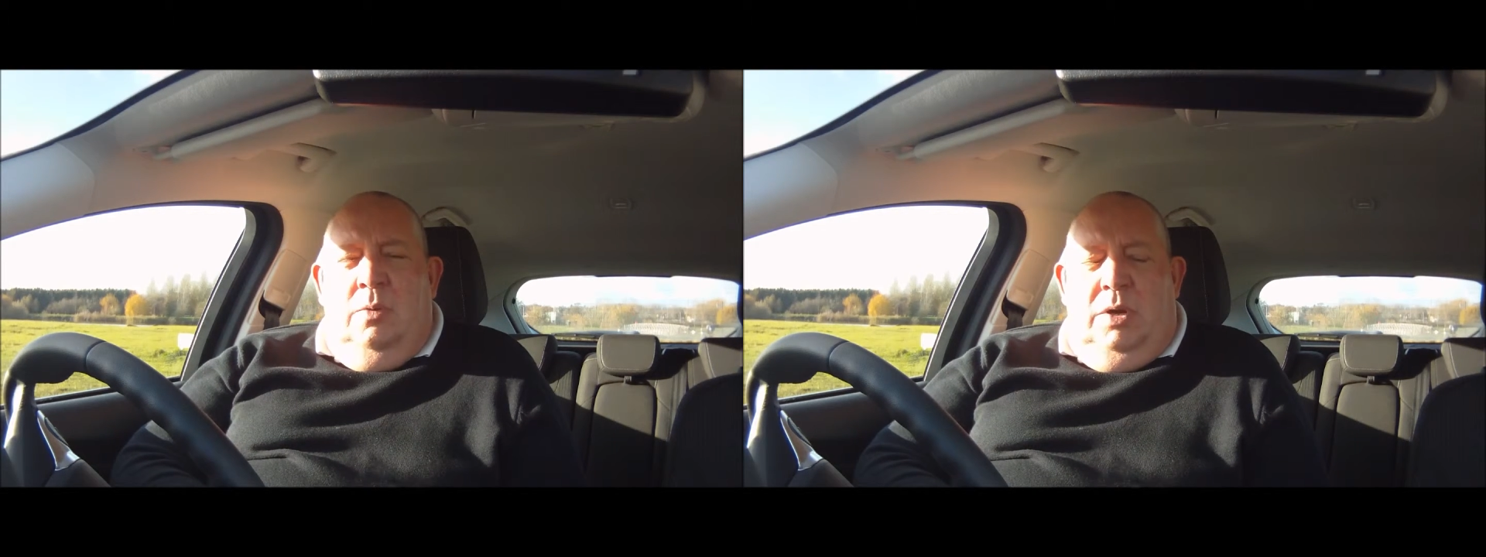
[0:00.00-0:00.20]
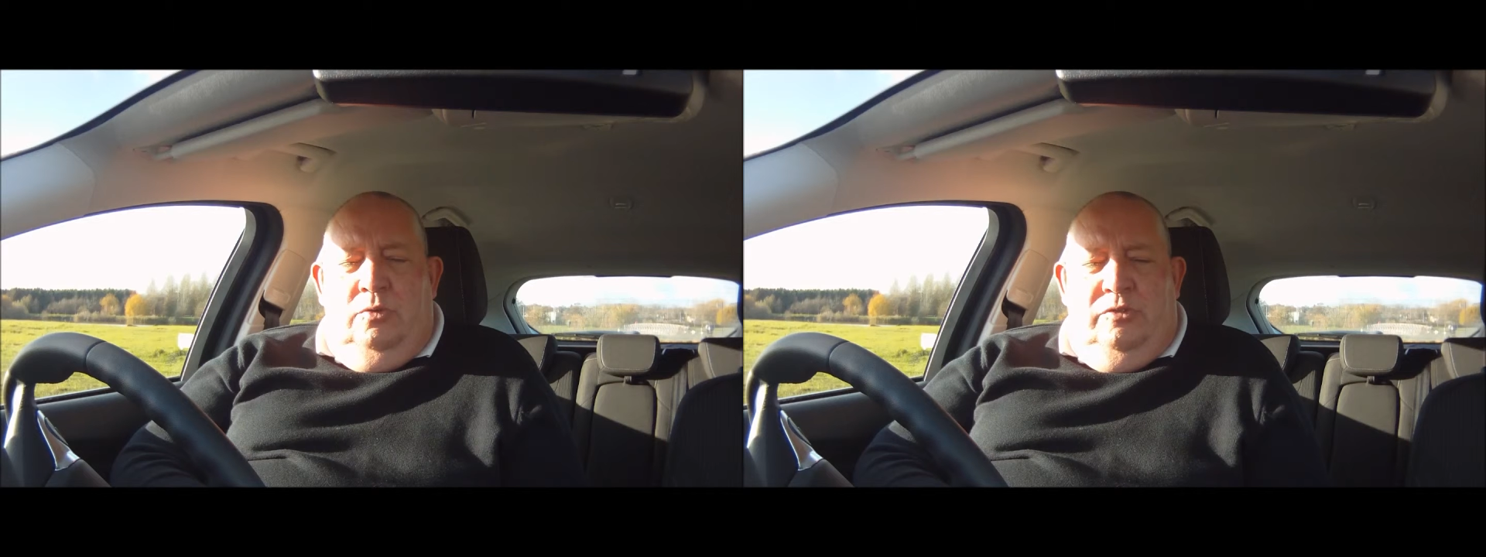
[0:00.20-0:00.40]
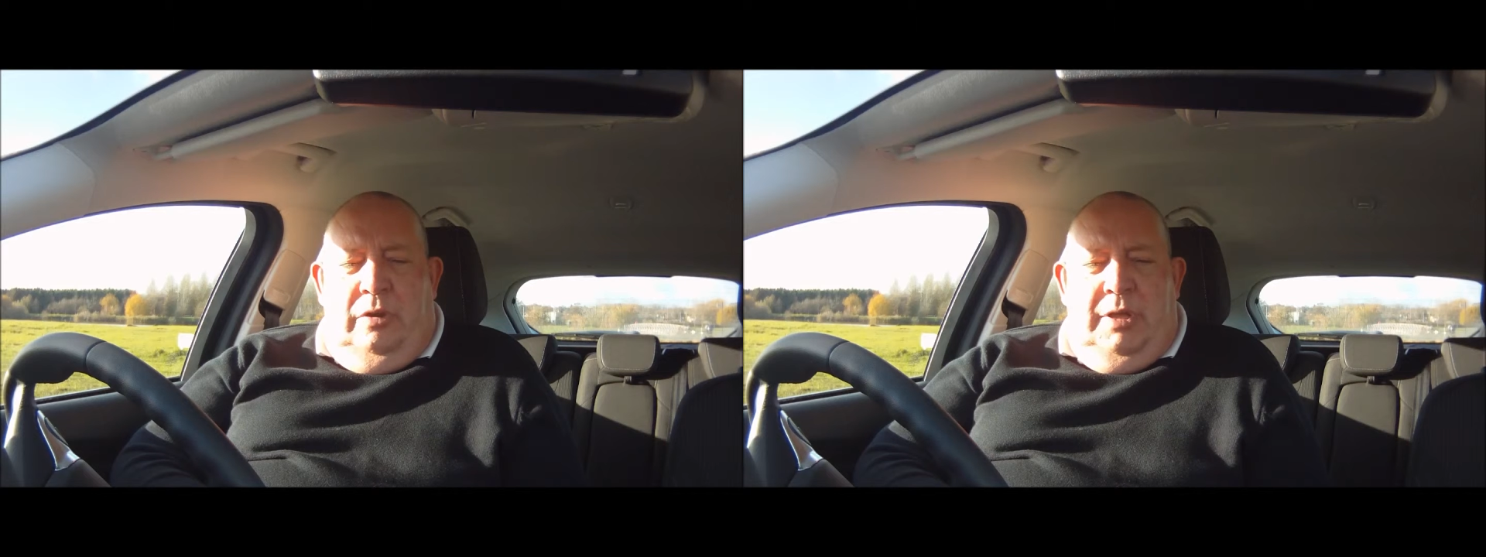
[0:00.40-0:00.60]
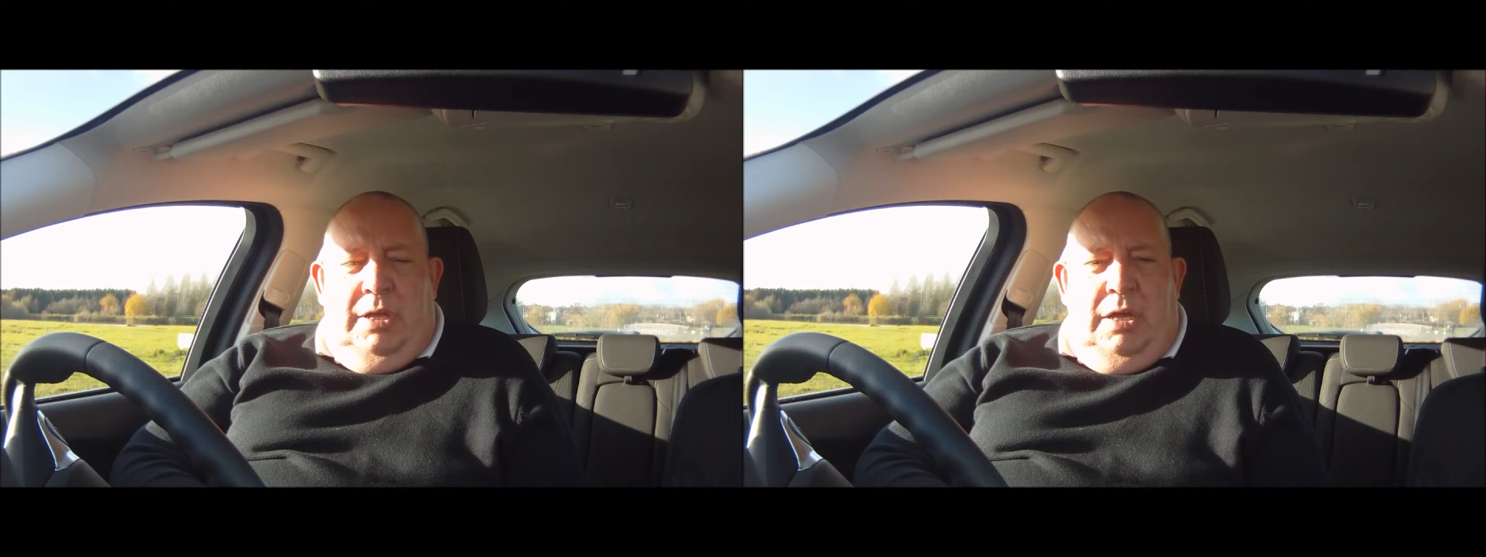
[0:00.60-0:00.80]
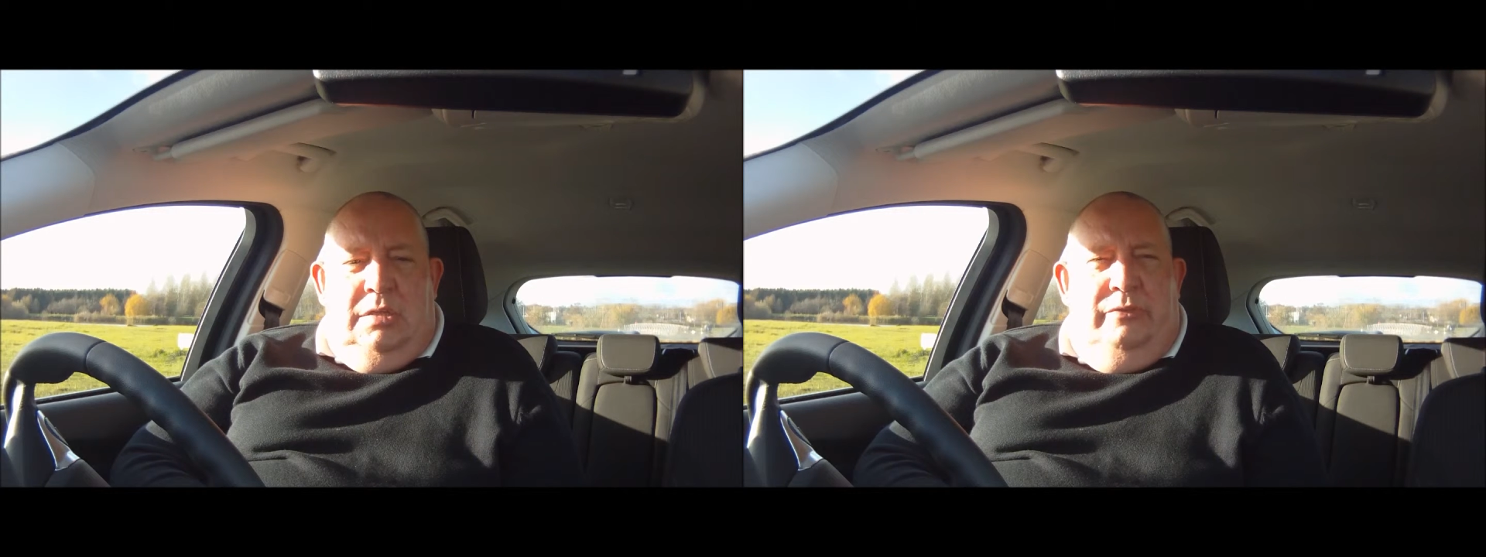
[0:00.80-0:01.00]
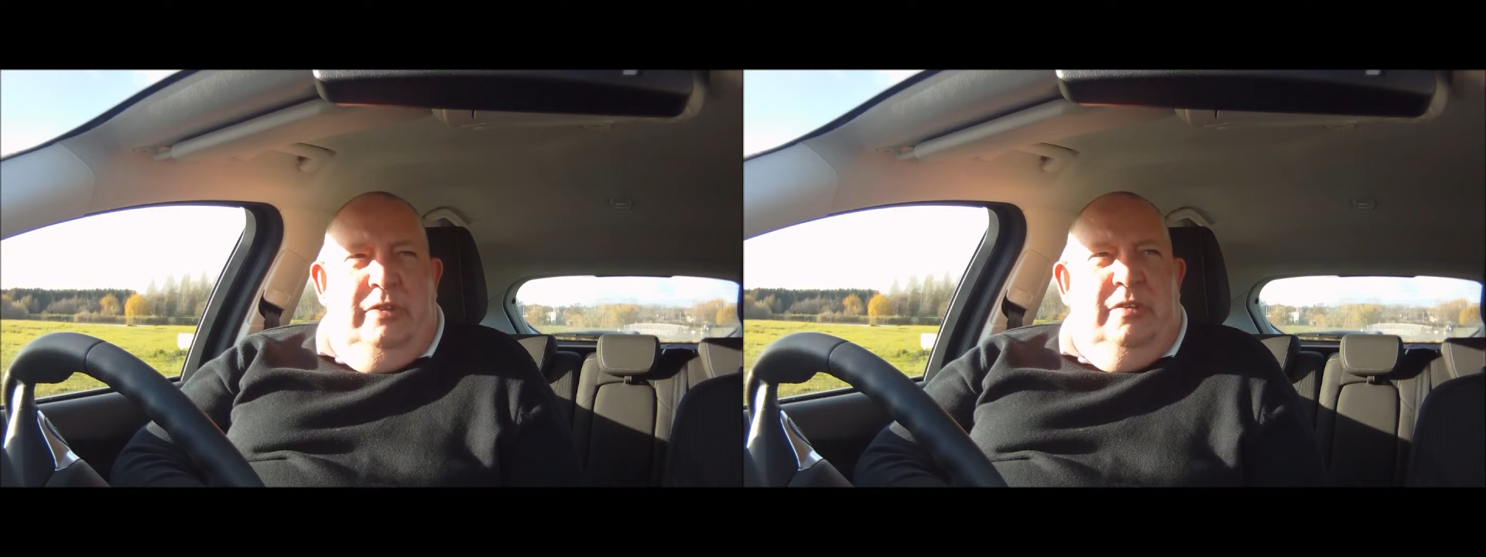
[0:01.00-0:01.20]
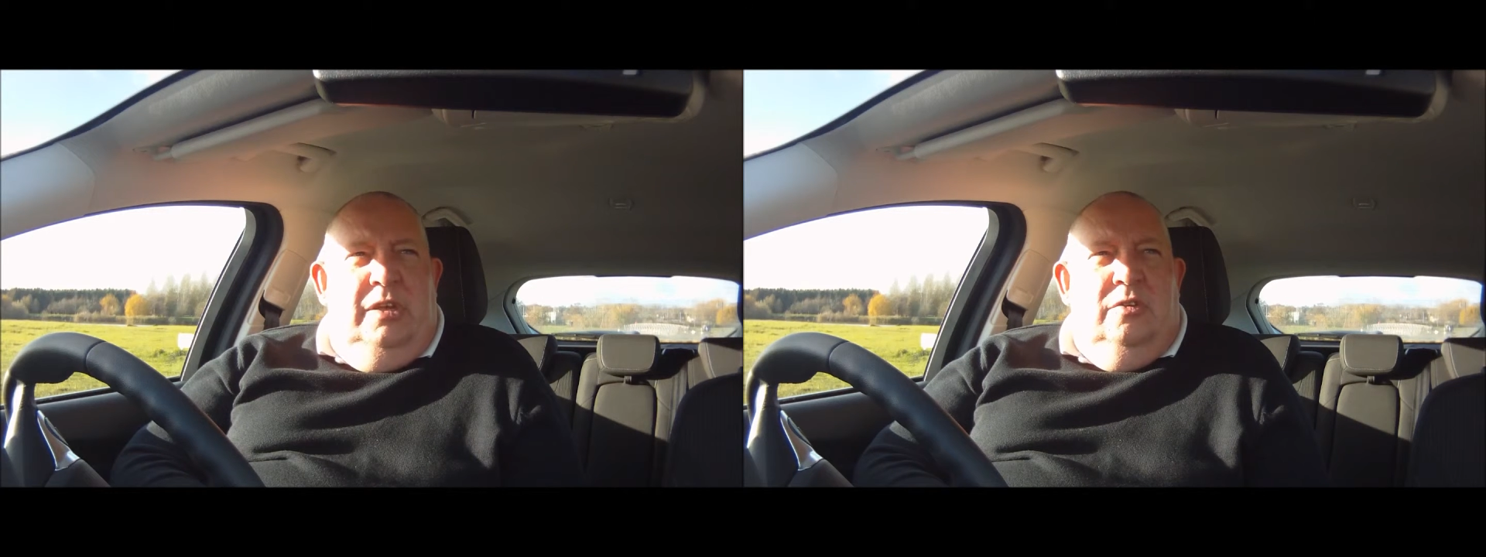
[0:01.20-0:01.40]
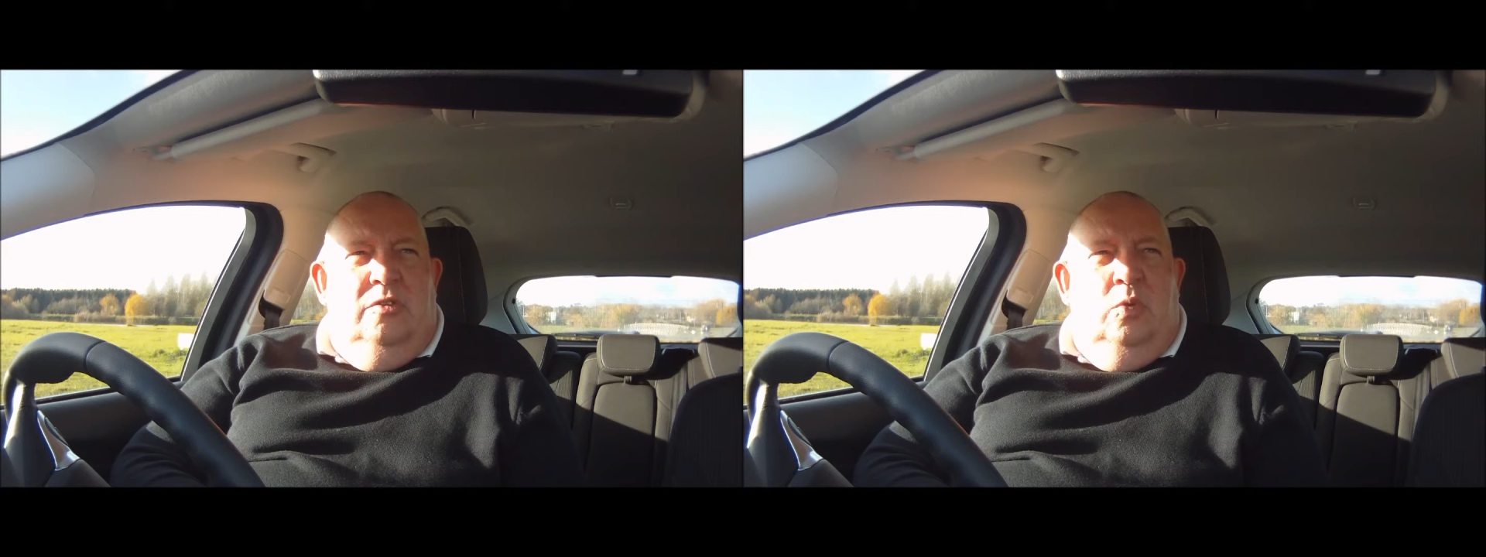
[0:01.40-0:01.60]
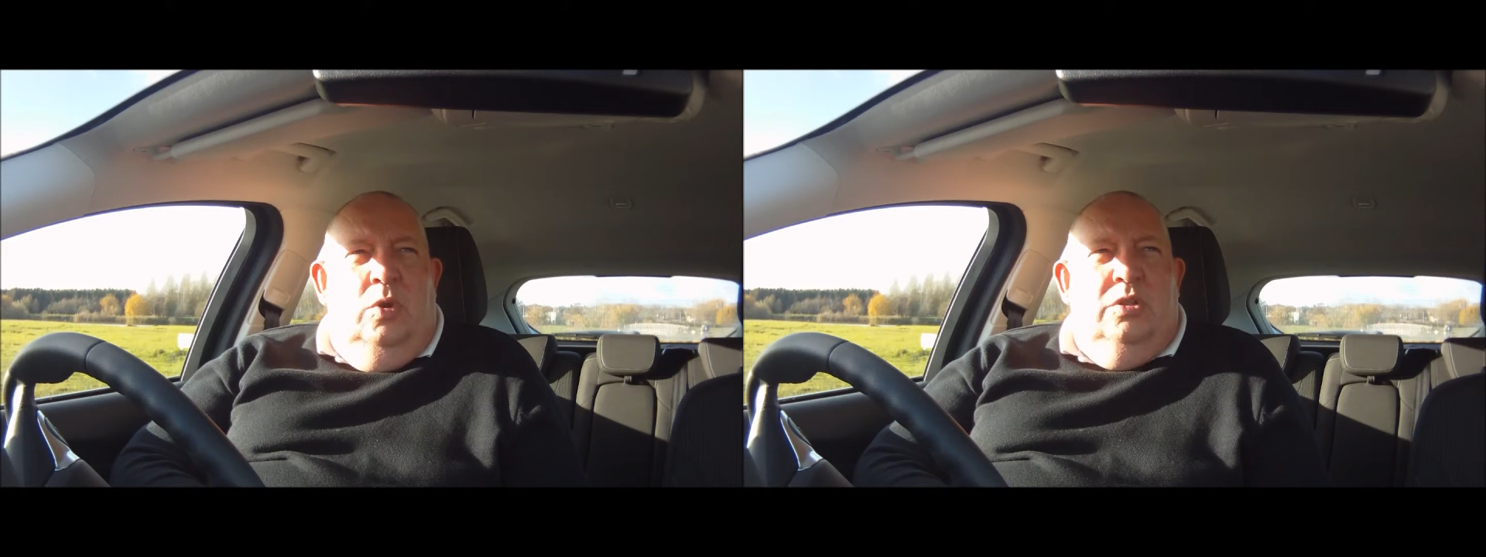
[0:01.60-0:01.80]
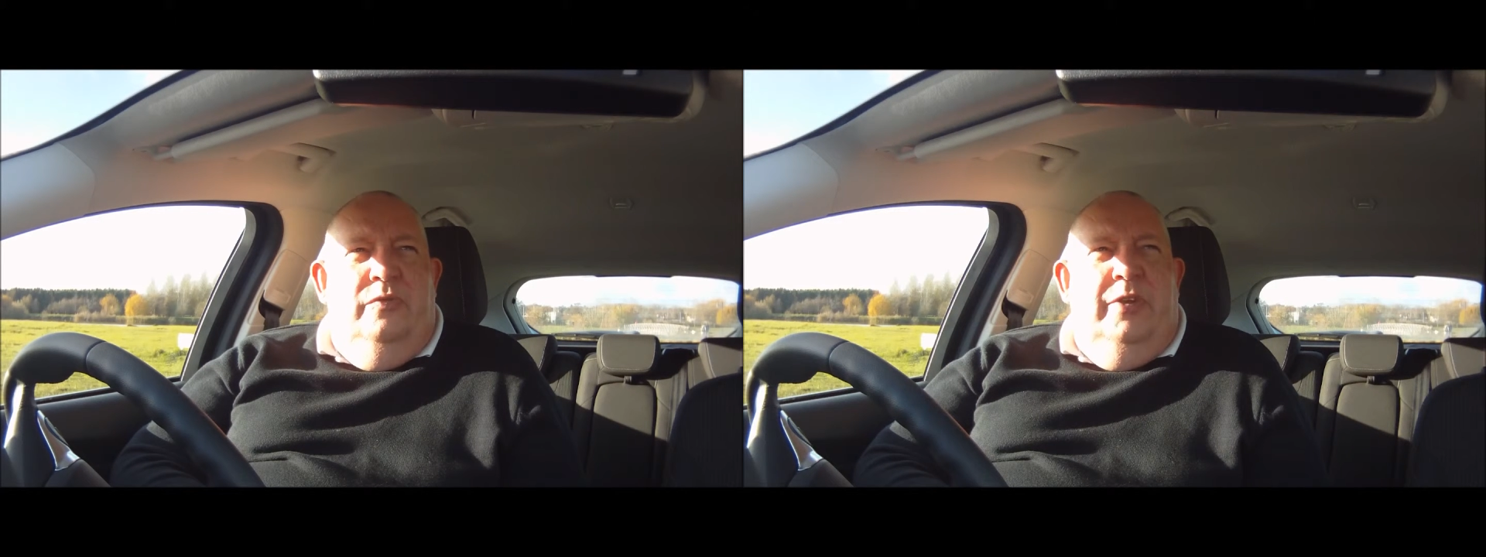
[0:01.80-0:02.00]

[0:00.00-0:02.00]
Well, sorry guys, if you turned on to watch a